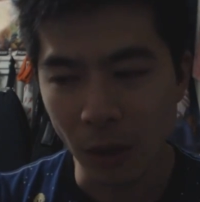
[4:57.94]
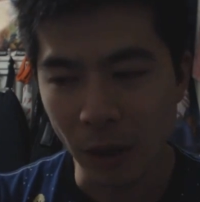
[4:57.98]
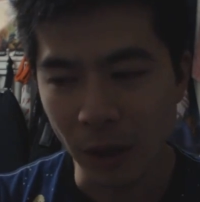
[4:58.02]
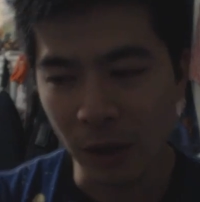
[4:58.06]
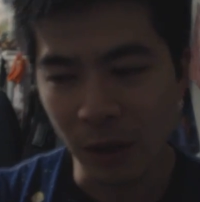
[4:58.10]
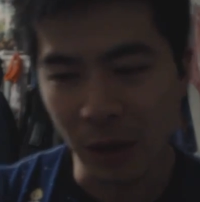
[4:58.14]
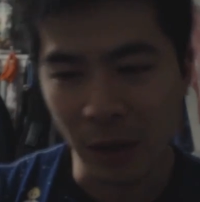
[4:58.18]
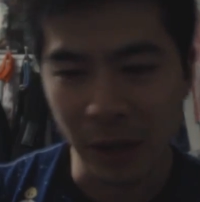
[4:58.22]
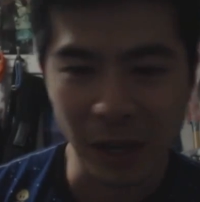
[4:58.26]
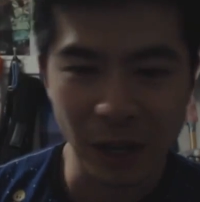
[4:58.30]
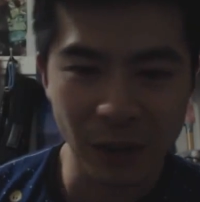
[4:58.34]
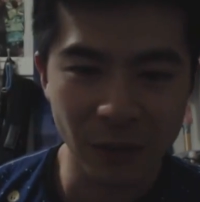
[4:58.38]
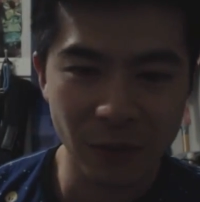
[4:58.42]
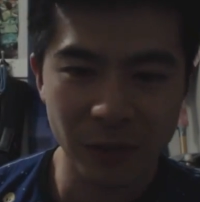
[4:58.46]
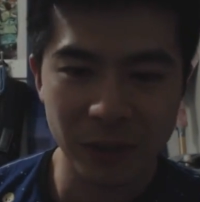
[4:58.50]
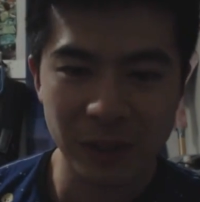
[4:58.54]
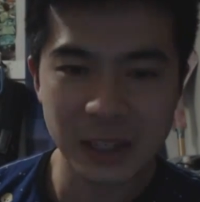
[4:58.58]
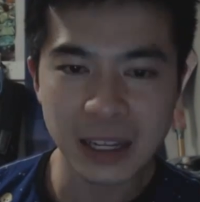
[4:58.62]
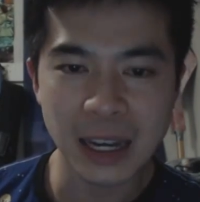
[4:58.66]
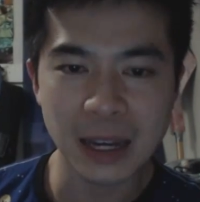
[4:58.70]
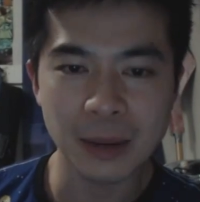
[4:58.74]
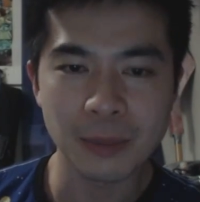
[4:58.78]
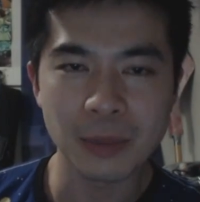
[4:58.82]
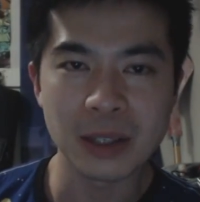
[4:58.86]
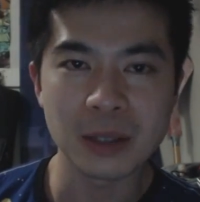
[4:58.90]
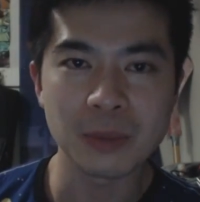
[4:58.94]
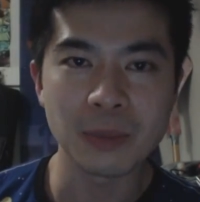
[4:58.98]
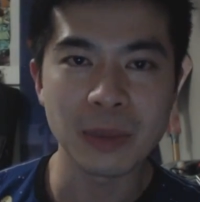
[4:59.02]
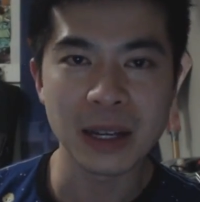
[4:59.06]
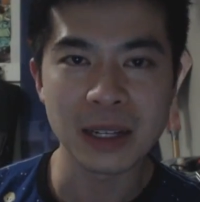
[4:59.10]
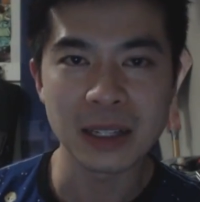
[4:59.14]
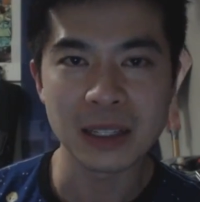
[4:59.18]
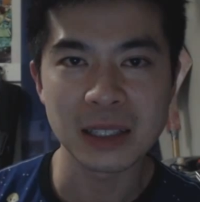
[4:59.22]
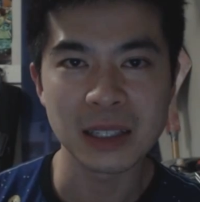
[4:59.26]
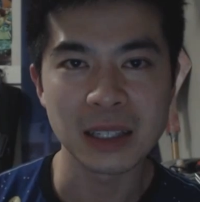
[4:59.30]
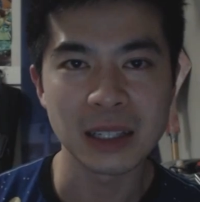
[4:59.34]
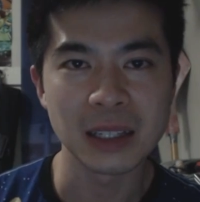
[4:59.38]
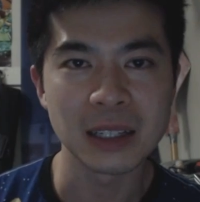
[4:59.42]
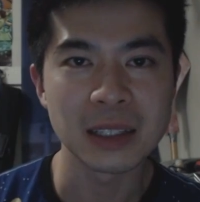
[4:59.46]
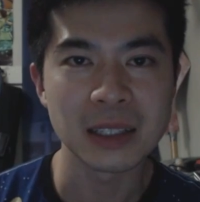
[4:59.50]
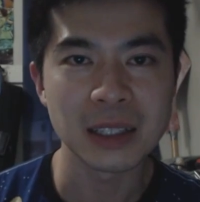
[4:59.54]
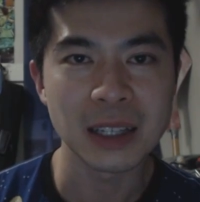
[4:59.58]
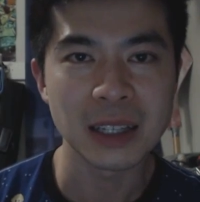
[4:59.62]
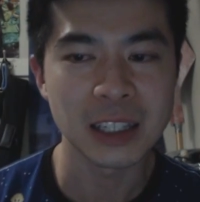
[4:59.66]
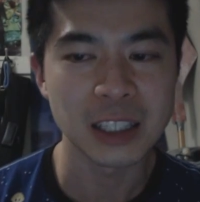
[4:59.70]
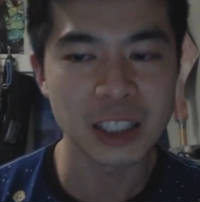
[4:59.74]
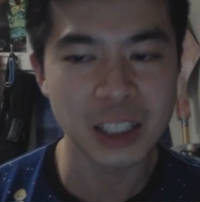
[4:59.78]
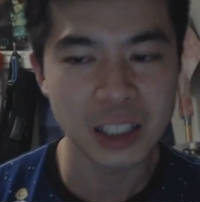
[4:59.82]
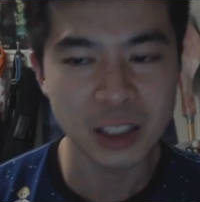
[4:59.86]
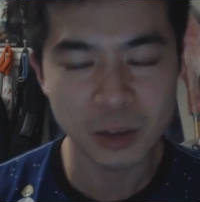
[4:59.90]
and every game he's made since
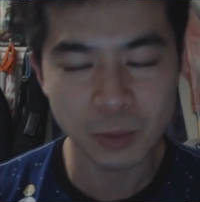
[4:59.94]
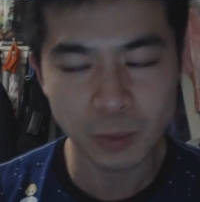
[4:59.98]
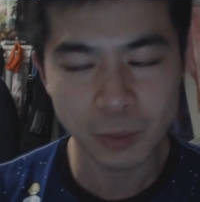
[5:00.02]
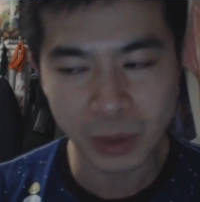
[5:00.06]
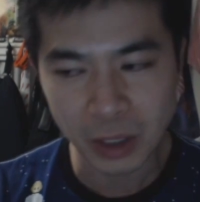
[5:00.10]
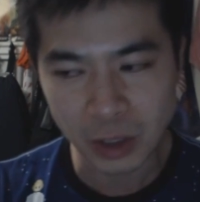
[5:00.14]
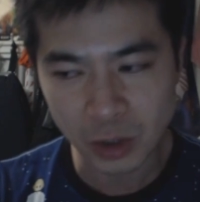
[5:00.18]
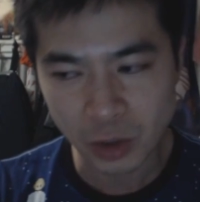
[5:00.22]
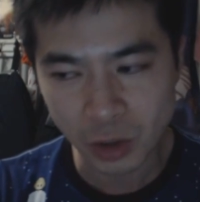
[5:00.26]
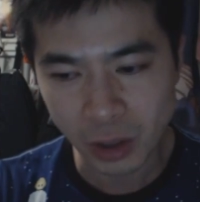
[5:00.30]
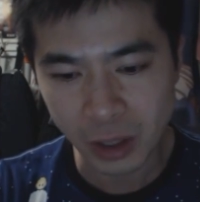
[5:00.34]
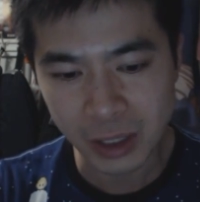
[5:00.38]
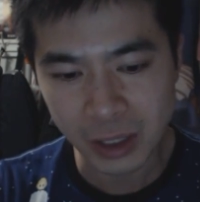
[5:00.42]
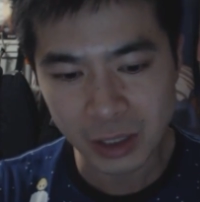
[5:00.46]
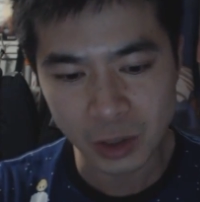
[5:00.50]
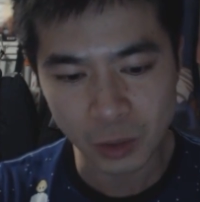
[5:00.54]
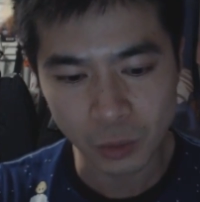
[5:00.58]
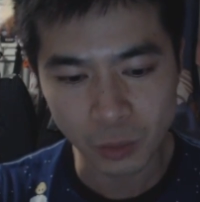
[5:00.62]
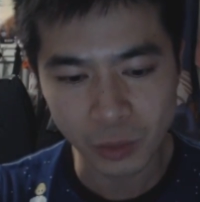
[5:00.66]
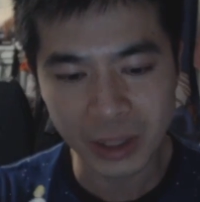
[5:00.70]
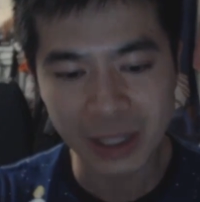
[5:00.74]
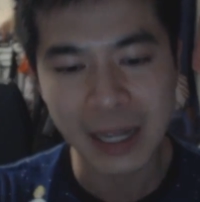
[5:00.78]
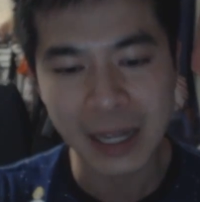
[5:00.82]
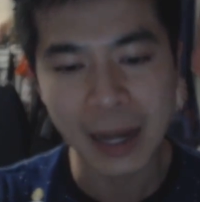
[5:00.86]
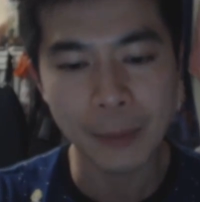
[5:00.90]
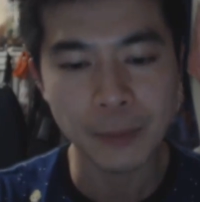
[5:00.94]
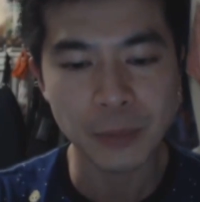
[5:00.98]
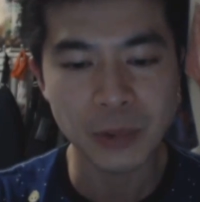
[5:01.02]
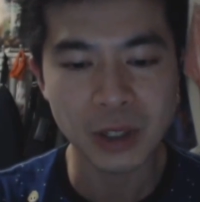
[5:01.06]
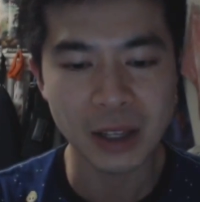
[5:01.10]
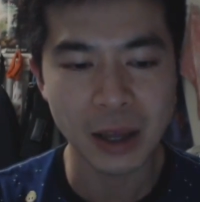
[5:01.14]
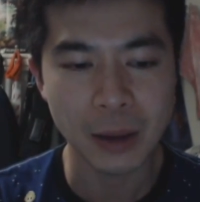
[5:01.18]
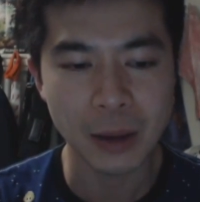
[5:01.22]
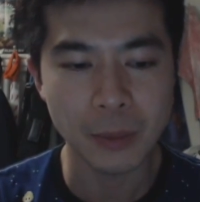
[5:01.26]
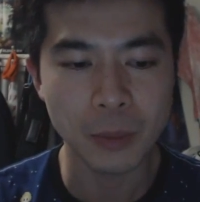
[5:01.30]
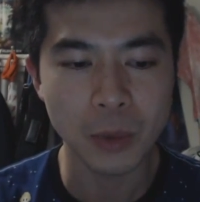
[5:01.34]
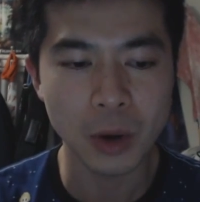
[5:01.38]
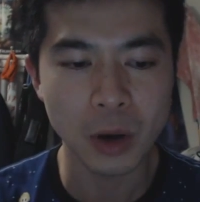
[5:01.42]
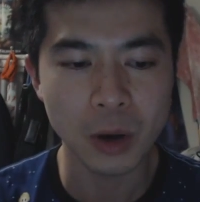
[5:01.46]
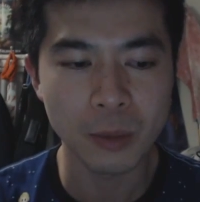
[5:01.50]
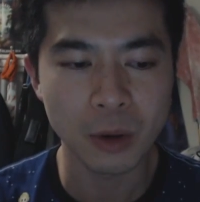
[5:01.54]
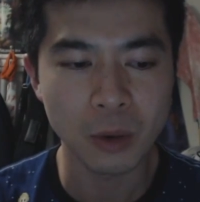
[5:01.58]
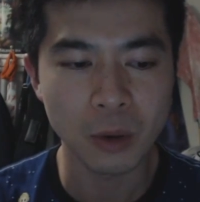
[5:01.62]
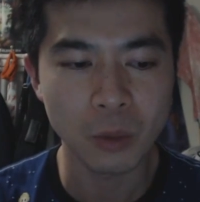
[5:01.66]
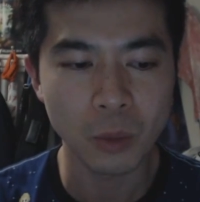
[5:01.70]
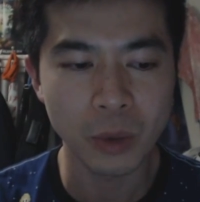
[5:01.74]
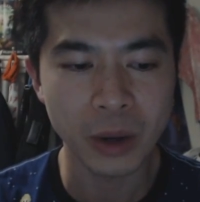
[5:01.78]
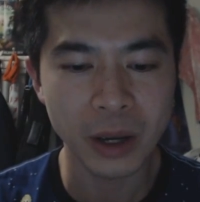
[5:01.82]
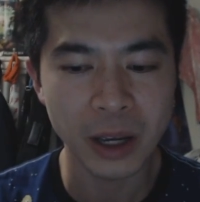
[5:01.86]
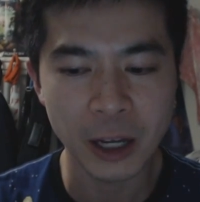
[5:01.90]
has just been trying to recapture that
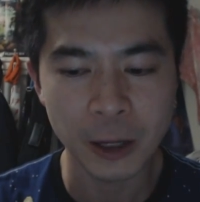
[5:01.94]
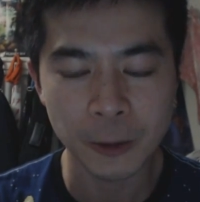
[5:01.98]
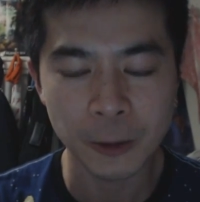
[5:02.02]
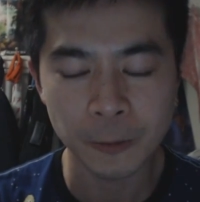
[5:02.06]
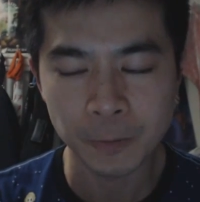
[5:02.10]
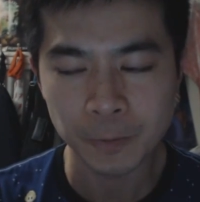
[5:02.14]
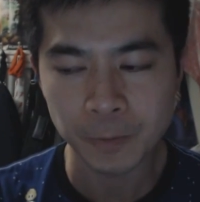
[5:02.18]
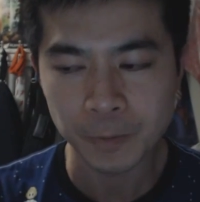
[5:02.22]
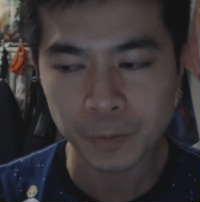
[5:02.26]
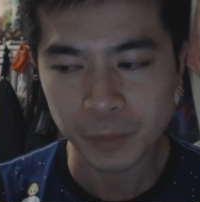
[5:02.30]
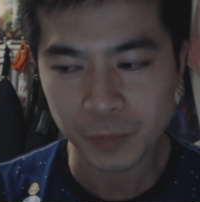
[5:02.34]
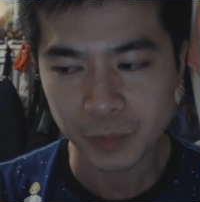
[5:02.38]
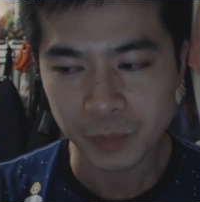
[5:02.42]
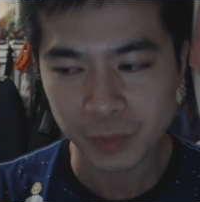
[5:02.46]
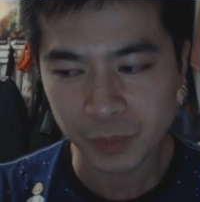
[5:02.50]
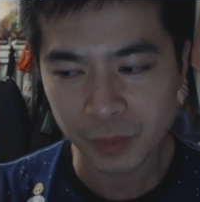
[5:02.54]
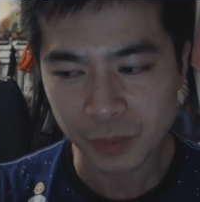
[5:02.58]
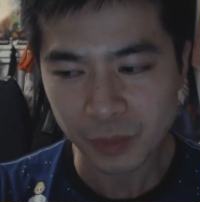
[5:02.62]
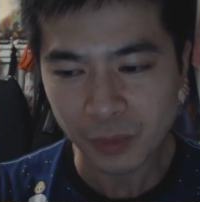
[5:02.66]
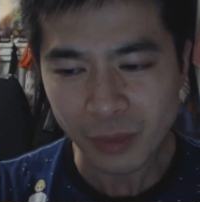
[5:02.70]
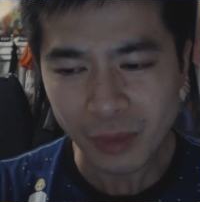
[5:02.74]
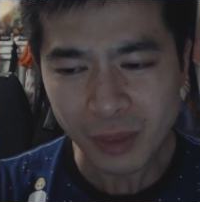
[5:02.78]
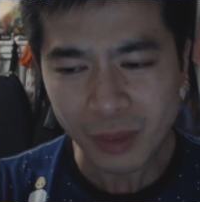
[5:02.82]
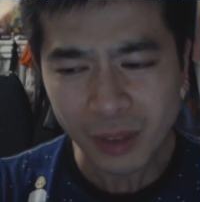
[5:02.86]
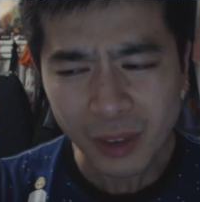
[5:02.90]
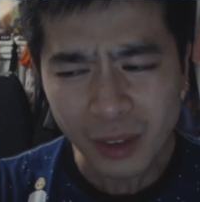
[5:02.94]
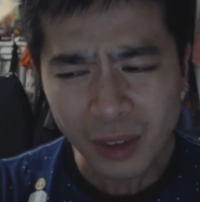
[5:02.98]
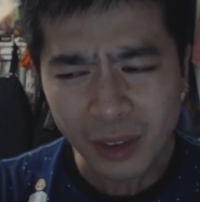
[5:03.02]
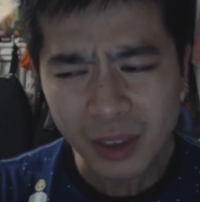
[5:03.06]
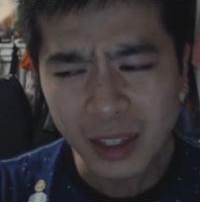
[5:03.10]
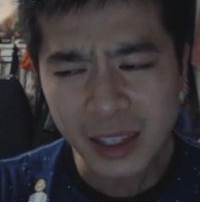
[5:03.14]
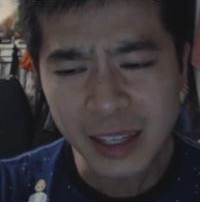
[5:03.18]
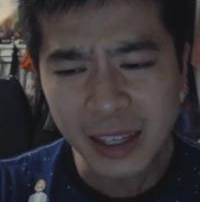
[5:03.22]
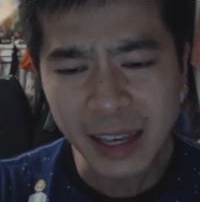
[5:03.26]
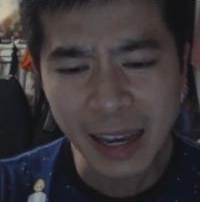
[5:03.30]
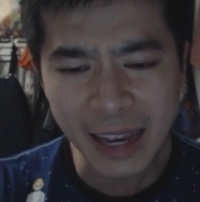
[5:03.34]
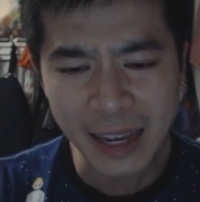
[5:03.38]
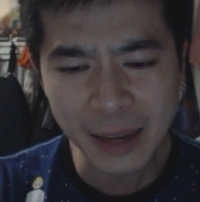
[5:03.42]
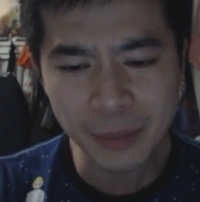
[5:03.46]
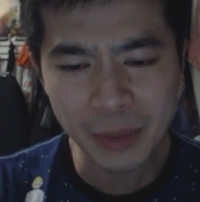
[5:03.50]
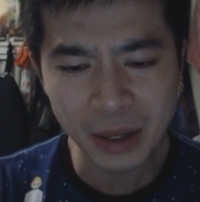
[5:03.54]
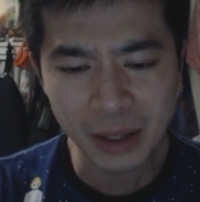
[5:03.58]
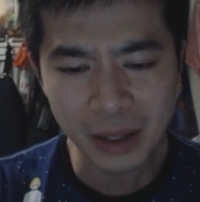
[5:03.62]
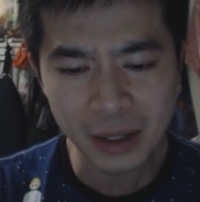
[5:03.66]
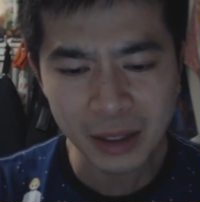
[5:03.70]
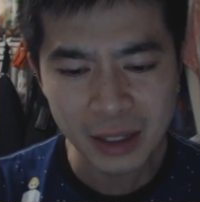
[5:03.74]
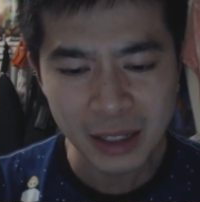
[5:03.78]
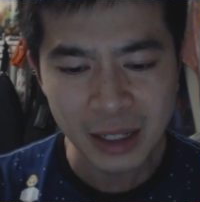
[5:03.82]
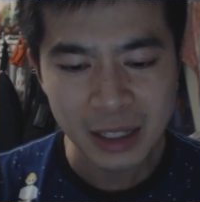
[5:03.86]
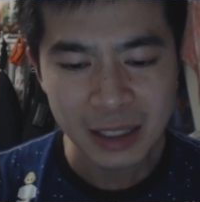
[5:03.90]
moment where the
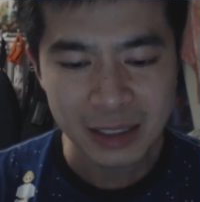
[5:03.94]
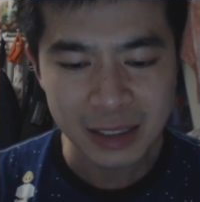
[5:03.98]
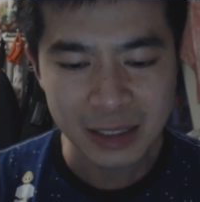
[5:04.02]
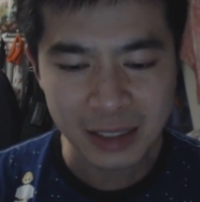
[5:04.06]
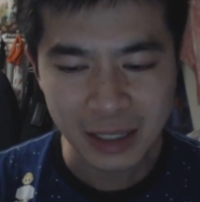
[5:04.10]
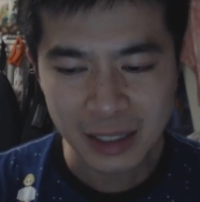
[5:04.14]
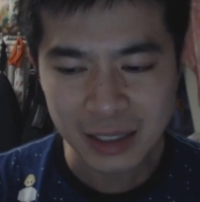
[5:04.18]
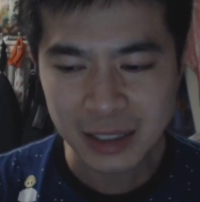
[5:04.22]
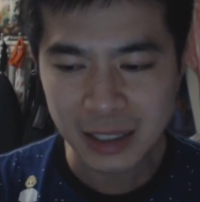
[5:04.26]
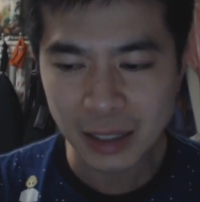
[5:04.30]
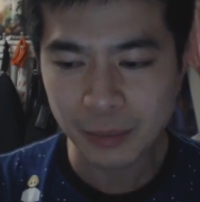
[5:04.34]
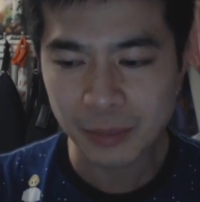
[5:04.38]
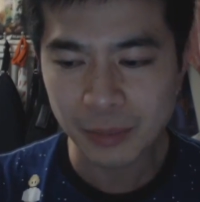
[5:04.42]
gamer does